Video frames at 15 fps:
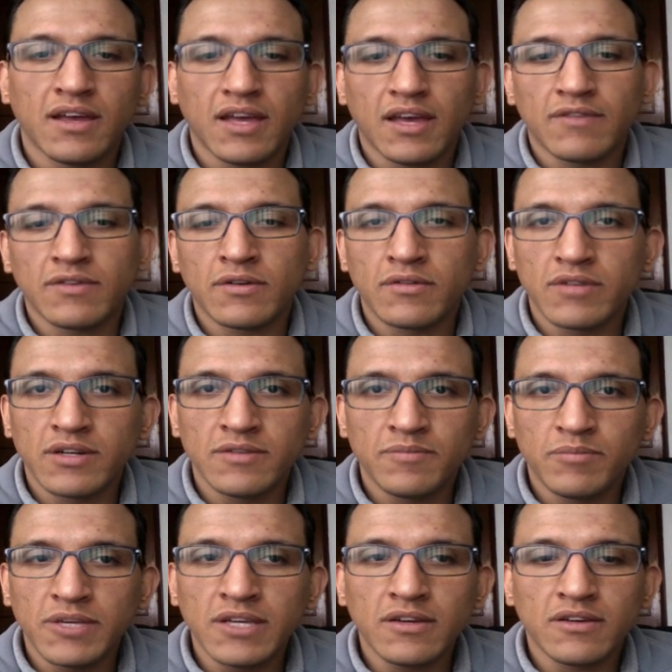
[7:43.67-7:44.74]
have already
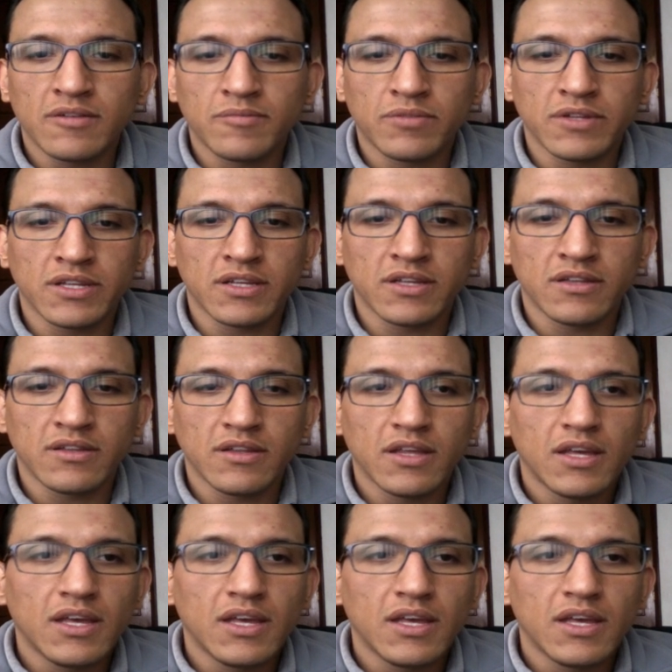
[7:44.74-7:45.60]
been completed.